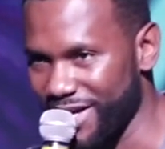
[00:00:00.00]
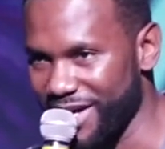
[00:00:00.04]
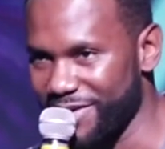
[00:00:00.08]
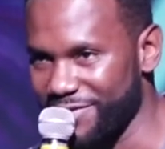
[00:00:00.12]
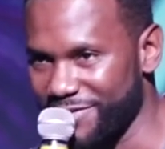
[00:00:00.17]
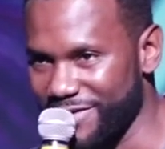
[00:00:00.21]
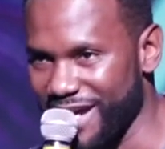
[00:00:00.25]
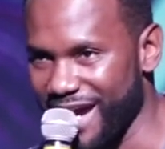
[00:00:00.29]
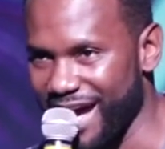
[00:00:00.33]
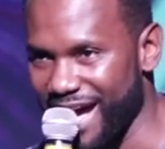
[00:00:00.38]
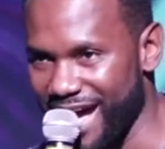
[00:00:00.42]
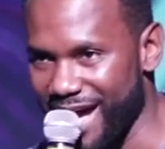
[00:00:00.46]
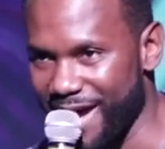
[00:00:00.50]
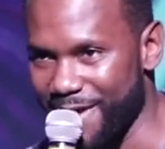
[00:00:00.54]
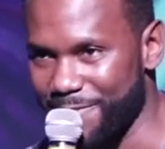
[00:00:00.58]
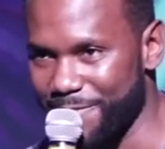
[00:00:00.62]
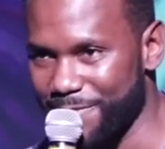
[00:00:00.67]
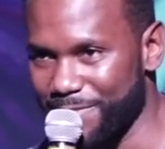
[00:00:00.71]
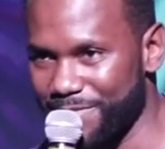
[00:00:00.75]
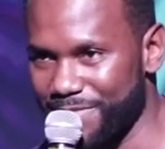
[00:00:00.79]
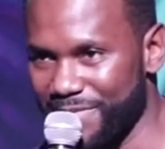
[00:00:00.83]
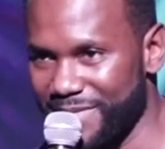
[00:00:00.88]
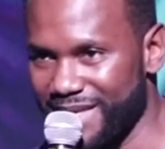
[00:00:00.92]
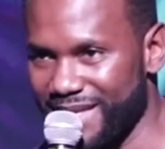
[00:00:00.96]
of God.
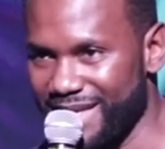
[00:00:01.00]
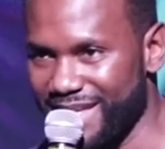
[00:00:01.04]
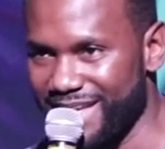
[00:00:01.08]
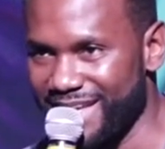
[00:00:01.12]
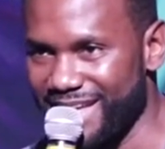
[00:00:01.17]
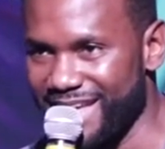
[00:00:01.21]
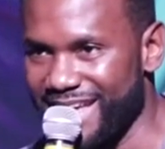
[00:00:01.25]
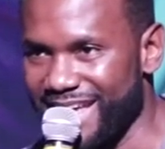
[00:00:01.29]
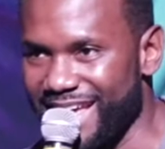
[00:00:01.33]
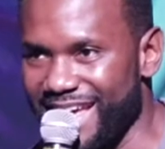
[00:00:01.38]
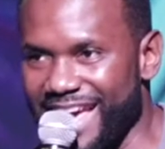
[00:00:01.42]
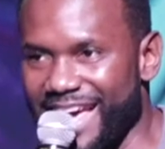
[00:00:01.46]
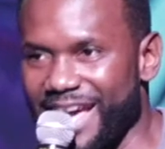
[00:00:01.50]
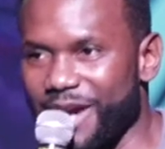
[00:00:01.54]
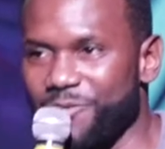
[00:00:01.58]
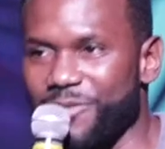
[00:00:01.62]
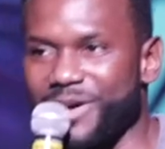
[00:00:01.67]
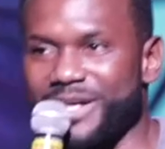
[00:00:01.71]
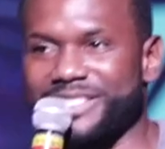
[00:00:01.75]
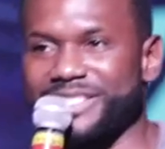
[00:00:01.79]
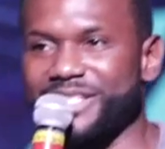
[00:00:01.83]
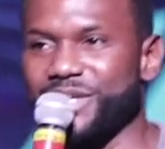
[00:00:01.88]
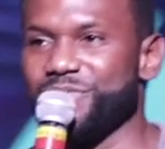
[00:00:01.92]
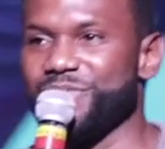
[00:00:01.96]
And
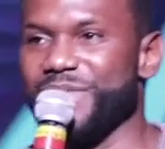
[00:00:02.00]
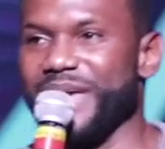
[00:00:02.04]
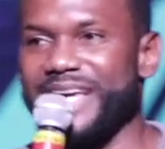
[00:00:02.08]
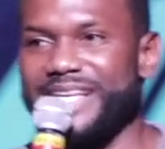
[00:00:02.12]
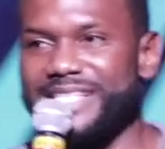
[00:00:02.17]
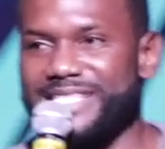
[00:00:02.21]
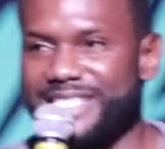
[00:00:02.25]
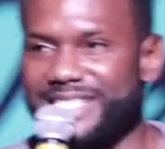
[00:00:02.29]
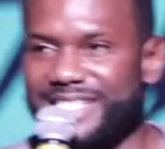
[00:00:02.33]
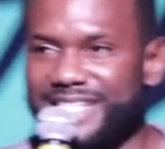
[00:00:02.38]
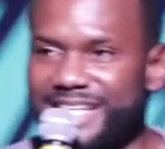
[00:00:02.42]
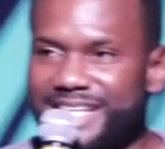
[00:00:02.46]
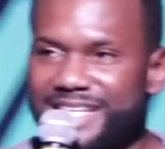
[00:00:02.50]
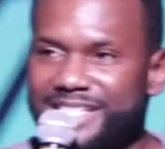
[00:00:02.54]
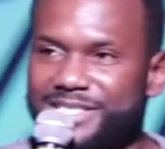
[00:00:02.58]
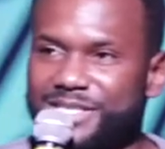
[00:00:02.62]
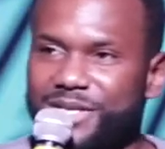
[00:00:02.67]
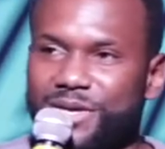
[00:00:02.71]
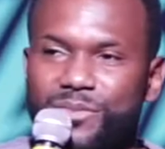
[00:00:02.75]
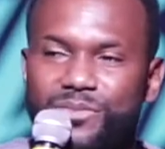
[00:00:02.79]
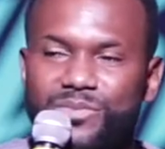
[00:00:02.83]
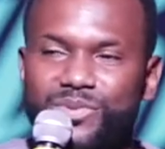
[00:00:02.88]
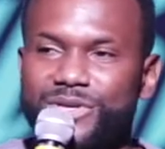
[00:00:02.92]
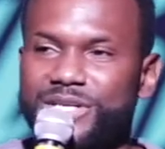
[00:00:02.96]
what's amazing is
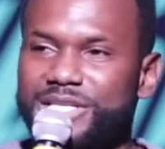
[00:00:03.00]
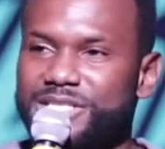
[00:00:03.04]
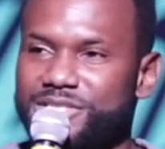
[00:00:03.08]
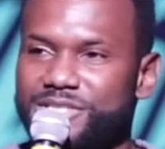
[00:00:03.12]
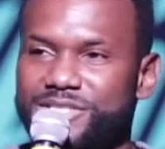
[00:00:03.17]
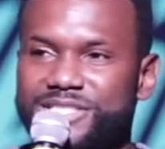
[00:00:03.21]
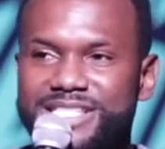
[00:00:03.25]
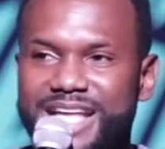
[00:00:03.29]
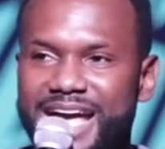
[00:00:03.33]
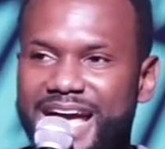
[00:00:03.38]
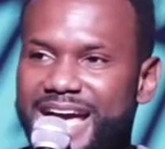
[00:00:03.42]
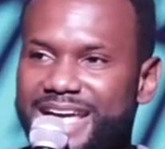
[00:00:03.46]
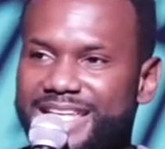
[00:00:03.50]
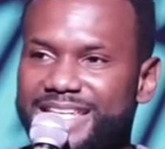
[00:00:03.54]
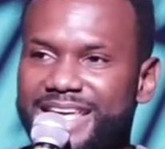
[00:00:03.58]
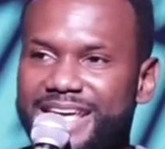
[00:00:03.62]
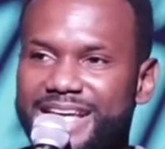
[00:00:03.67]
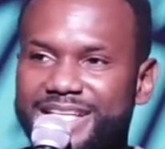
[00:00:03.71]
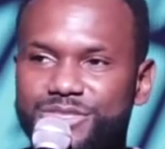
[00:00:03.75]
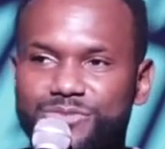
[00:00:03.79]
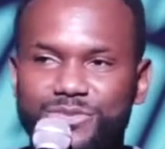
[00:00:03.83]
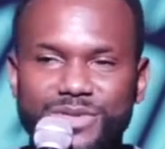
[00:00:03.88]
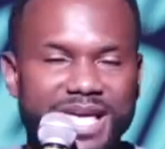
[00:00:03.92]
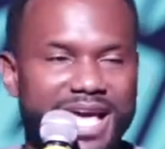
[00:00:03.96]
preachers
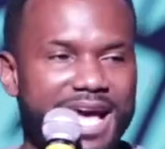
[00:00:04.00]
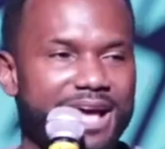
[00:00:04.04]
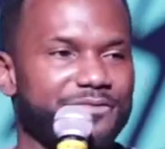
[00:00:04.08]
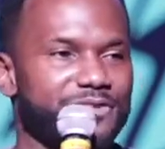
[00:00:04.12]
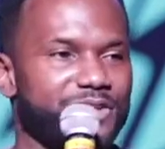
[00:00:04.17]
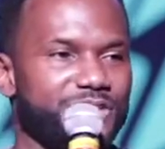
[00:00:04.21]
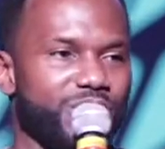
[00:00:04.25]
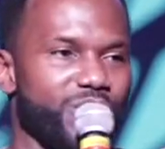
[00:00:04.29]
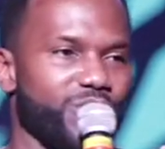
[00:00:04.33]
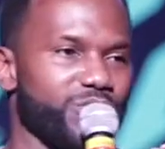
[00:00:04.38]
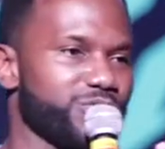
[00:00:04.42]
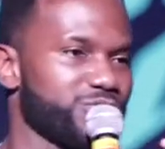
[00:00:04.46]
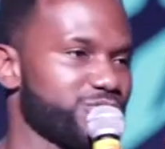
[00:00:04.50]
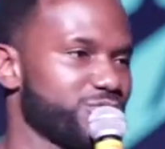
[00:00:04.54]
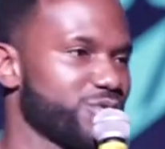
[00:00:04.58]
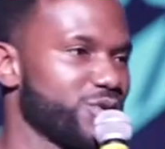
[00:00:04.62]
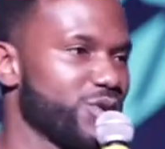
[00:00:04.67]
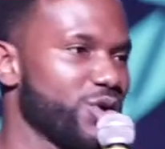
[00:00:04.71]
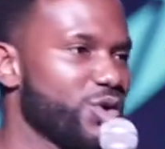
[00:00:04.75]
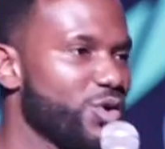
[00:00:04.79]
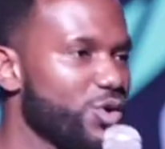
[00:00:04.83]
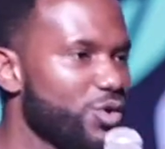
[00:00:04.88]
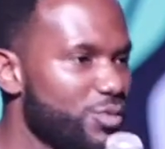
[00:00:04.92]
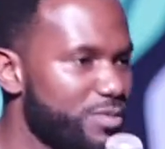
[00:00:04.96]
nowadays, we have to go through
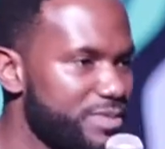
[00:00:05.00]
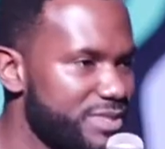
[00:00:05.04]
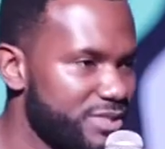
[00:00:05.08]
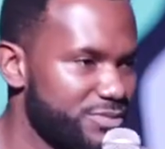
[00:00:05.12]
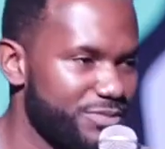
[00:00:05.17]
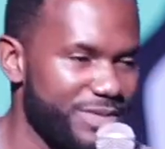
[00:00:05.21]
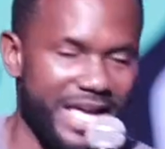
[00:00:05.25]
hoops.